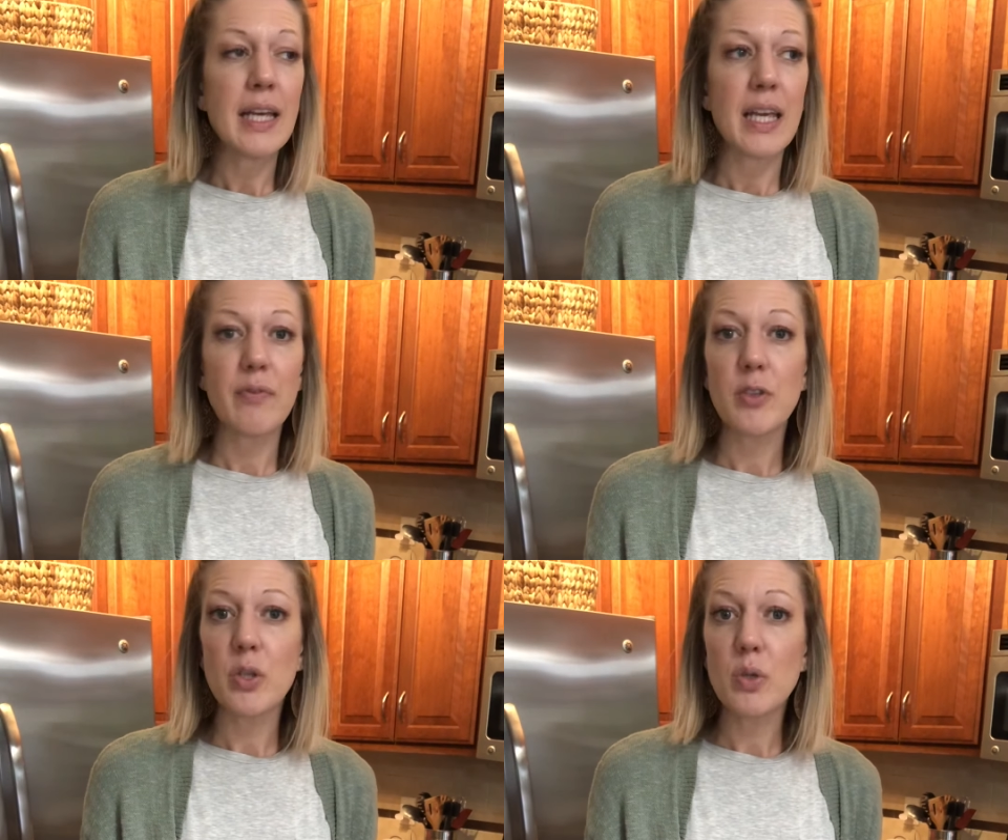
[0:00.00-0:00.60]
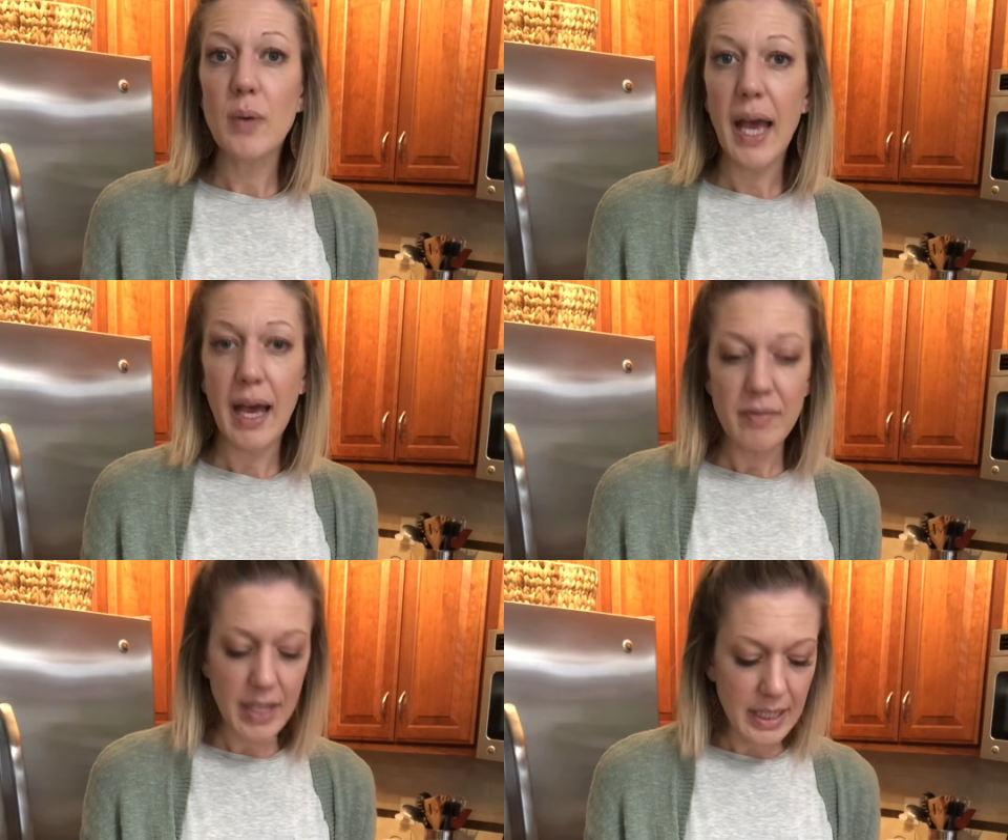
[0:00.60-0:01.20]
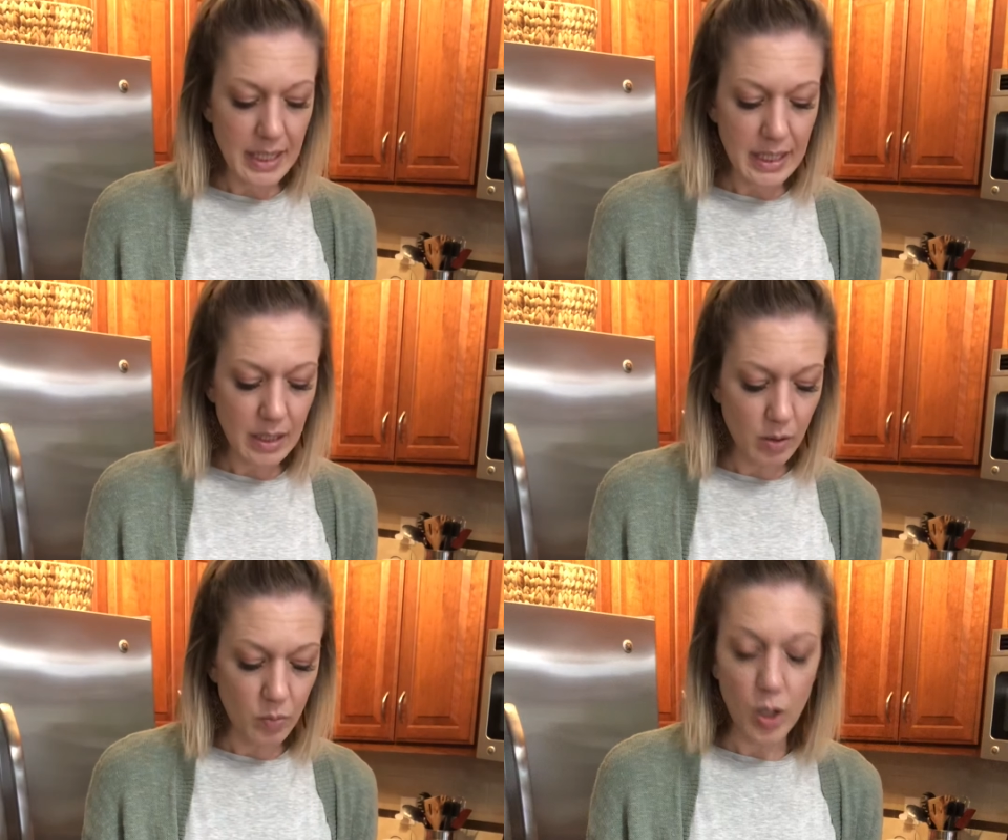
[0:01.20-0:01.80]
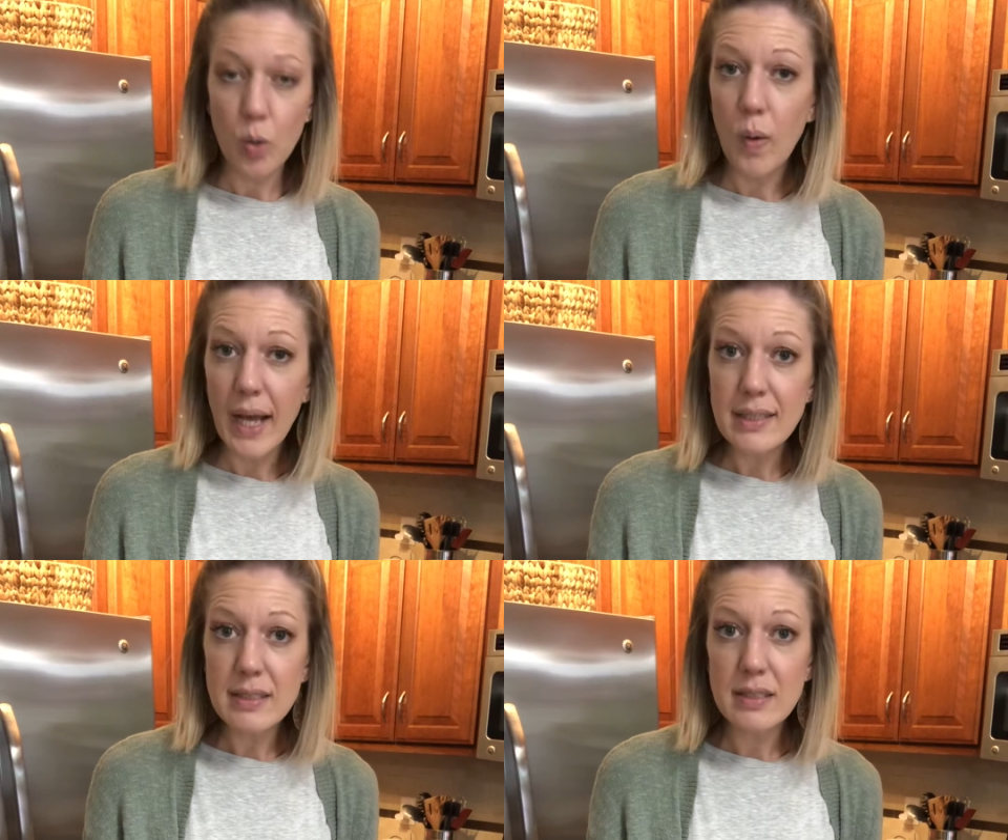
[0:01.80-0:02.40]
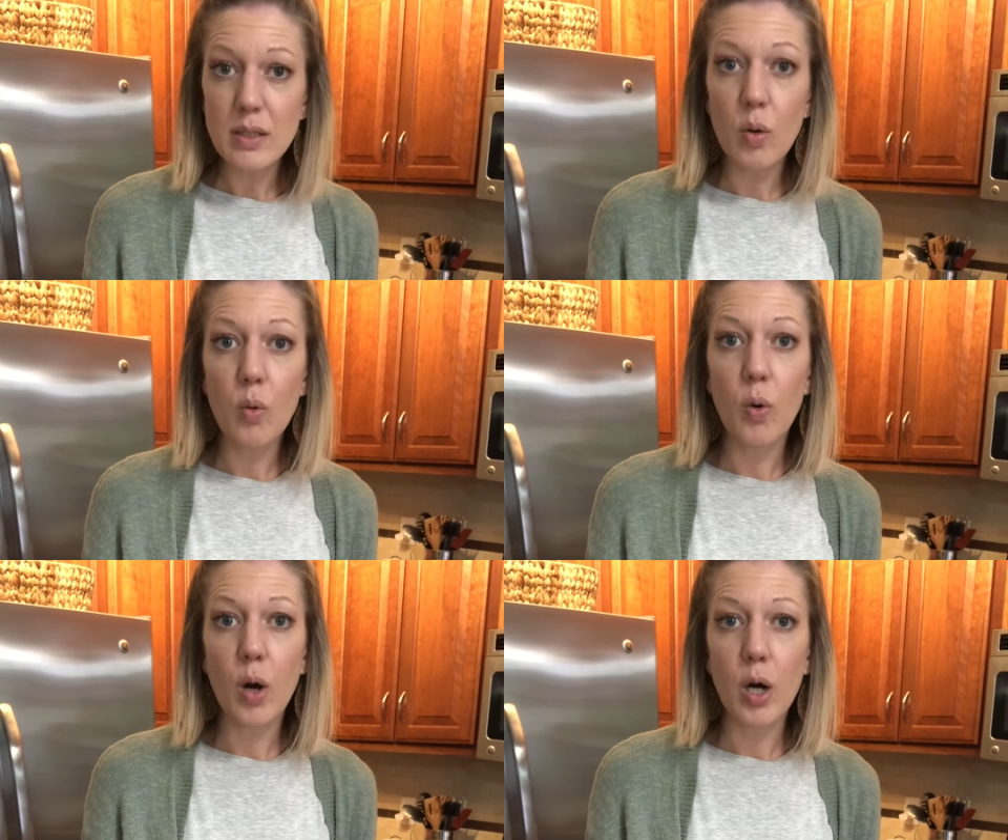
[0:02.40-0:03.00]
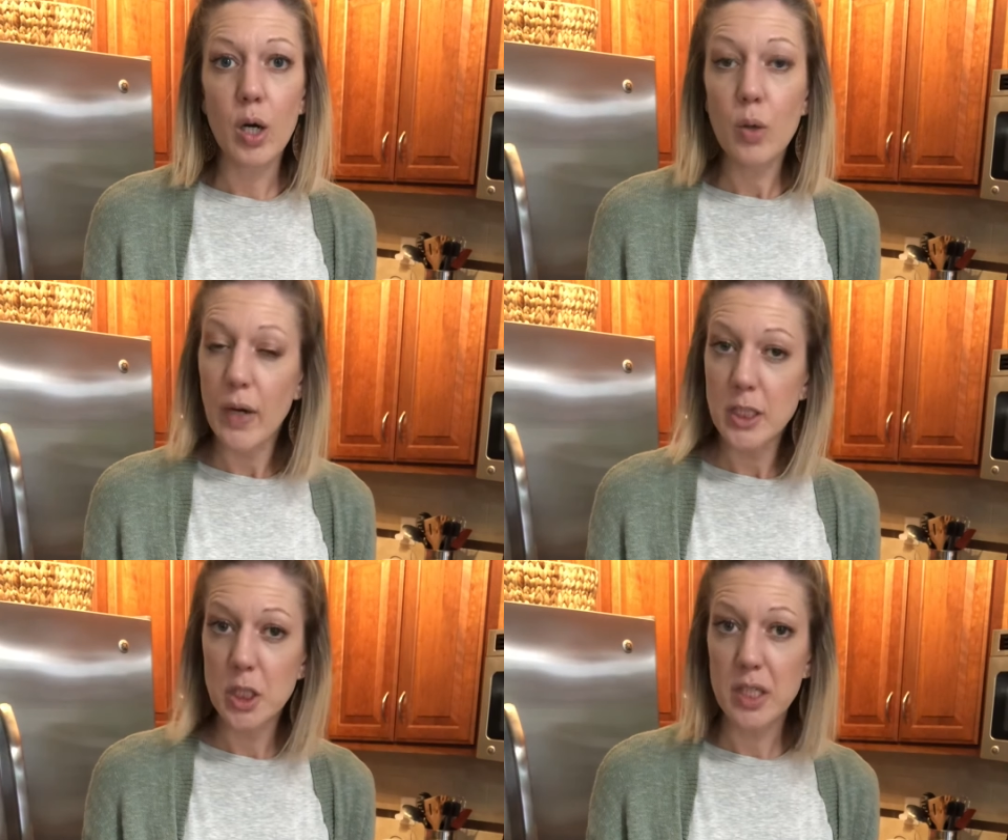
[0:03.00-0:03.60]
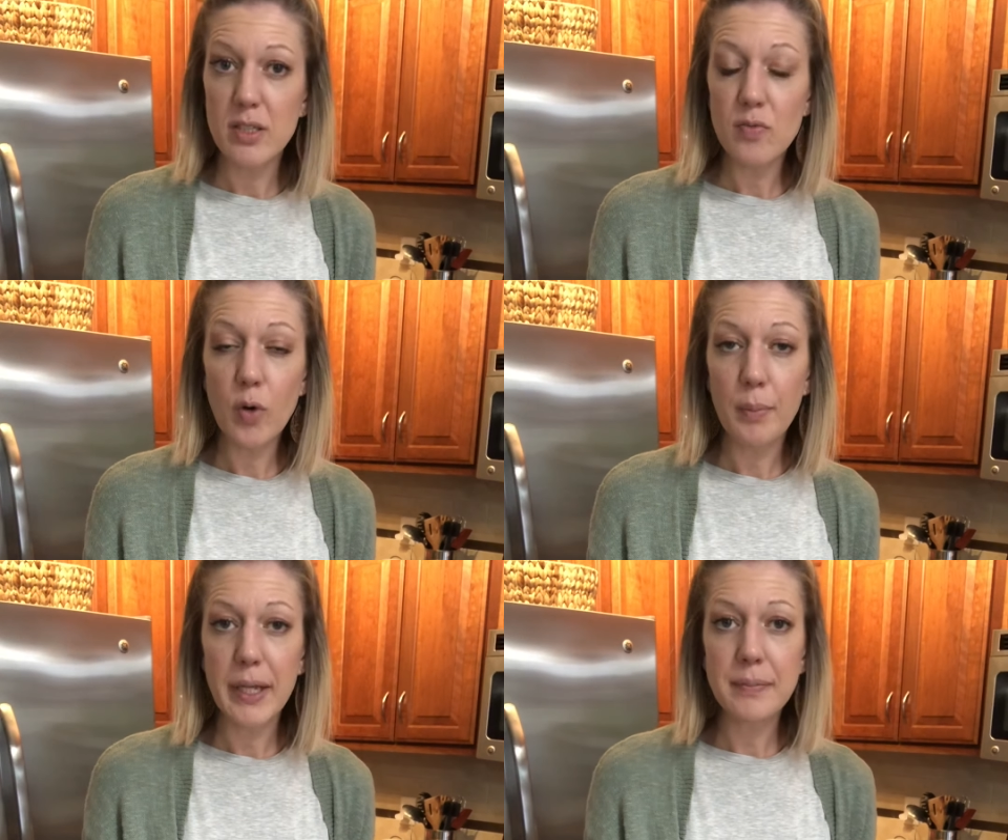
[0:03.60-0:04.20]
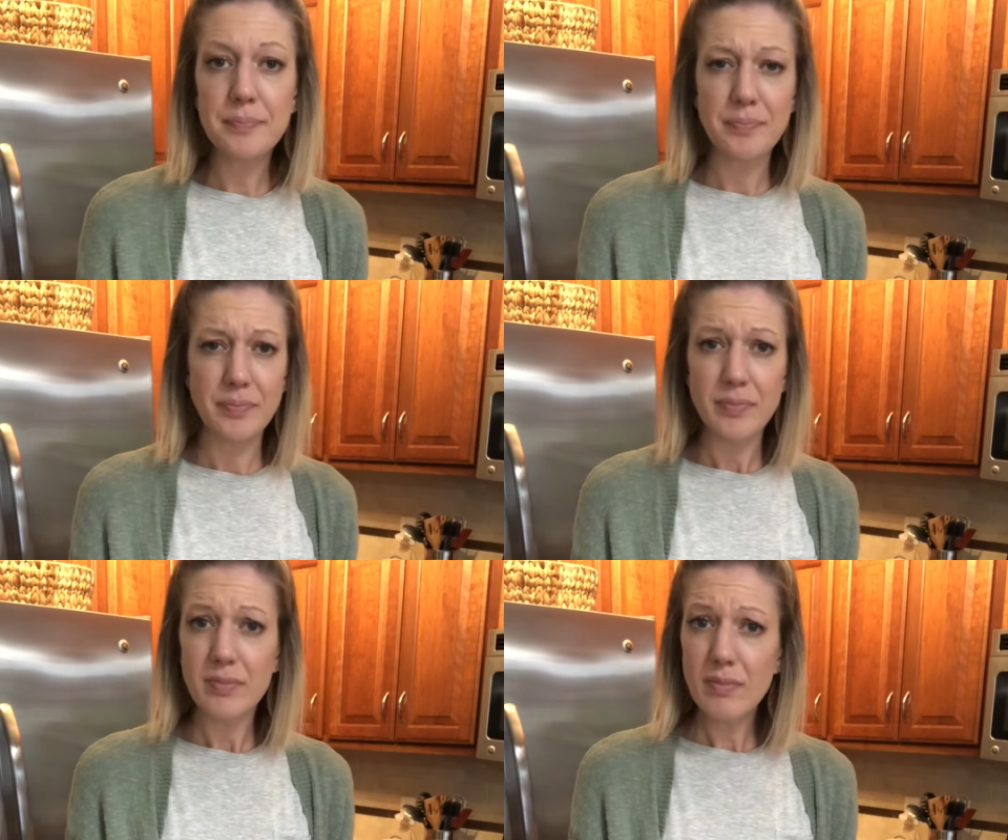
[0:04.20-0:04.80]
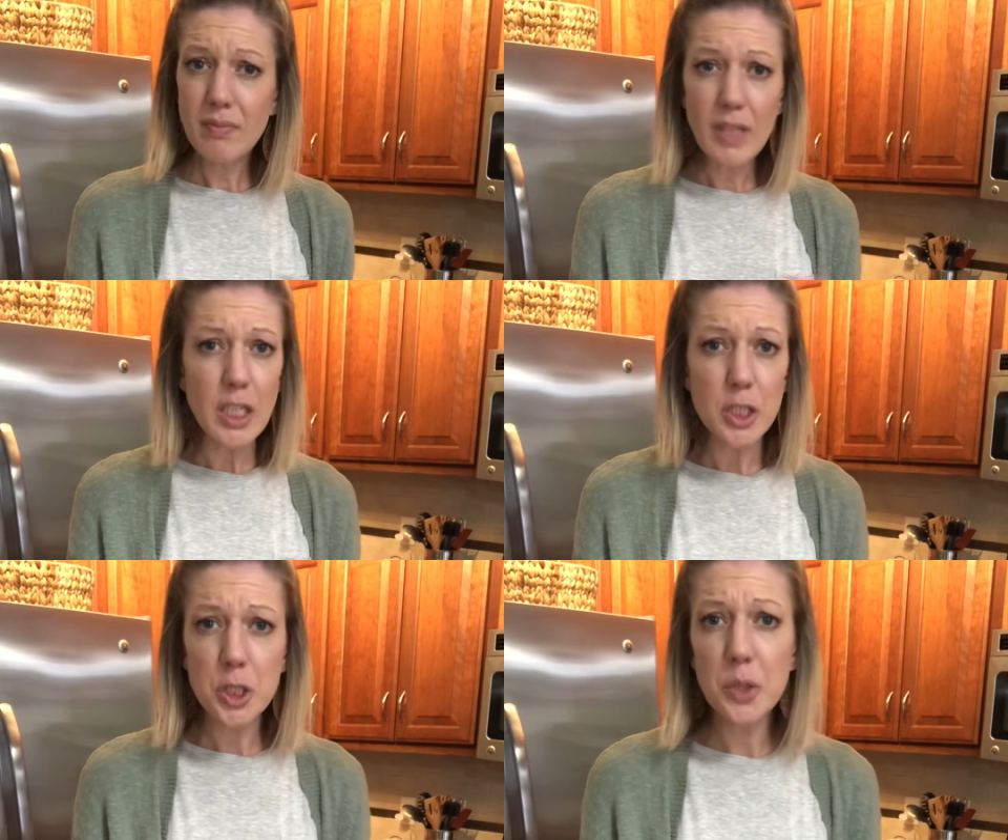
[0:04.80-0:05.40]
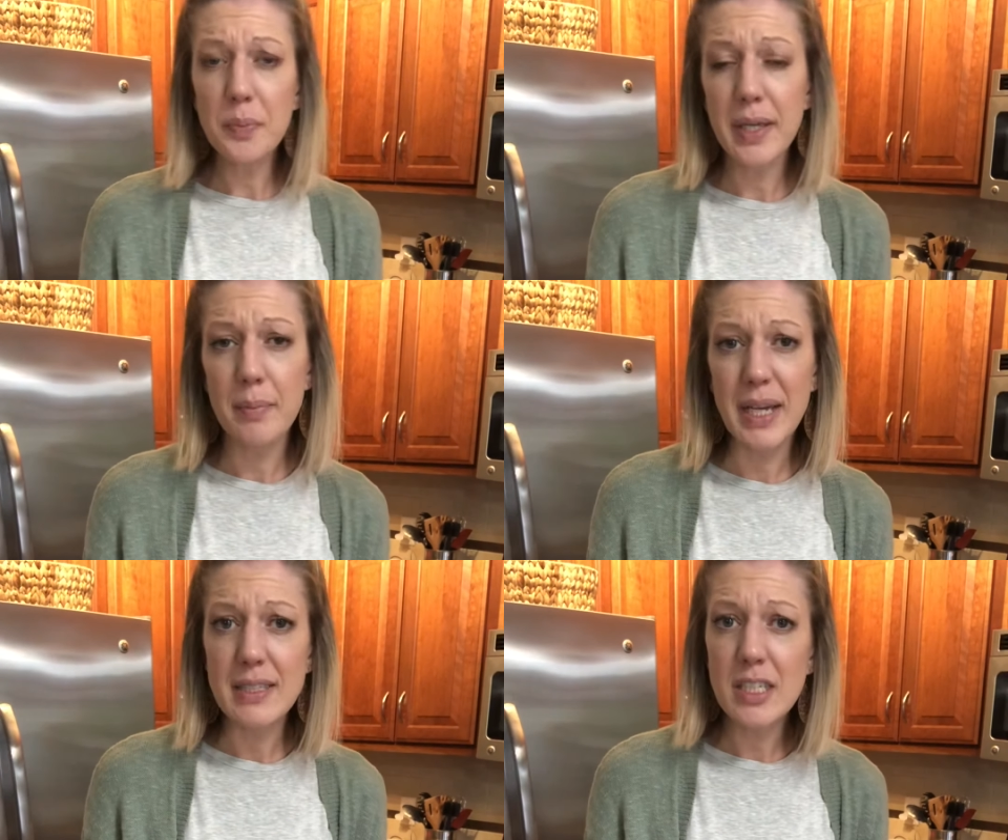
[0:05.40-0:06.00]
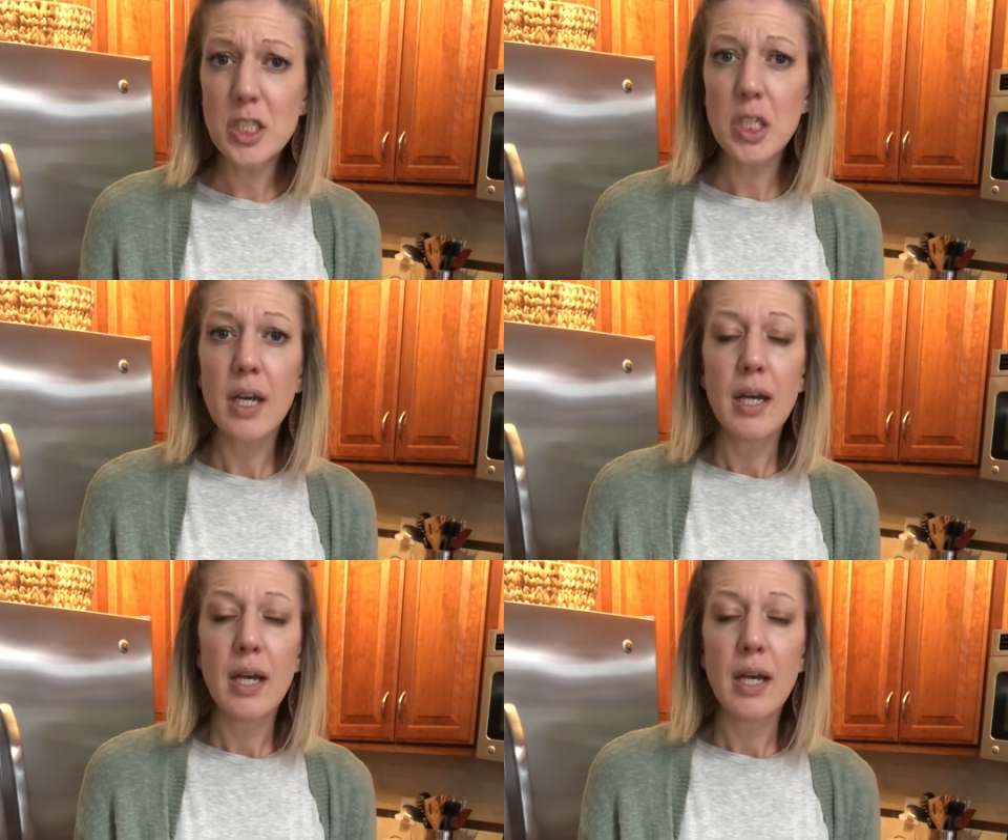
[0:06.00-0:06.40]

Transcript: If you have any requests or questions for me, shoot me a message.